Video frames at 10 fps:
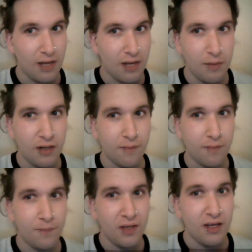I mean,
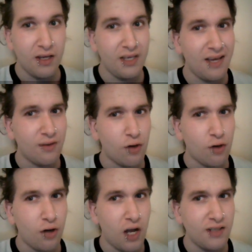yeah, there
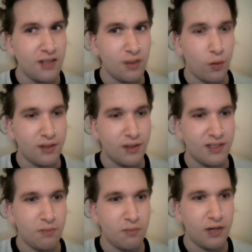are
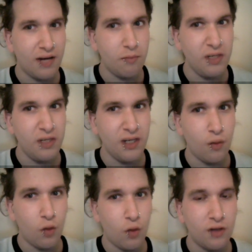consequences, but not
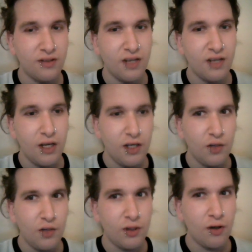immediate ones.
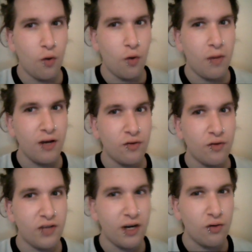You can go by
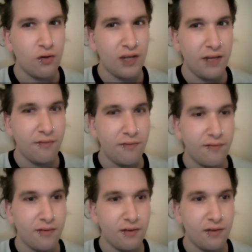your entire
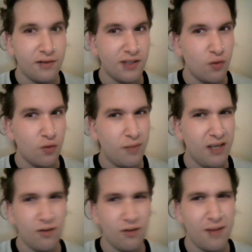life
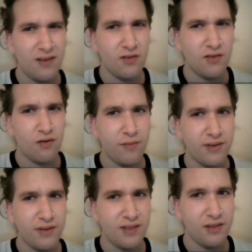disobeying your master,
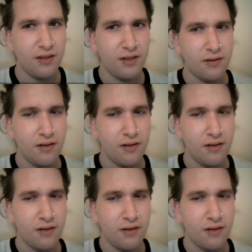basically.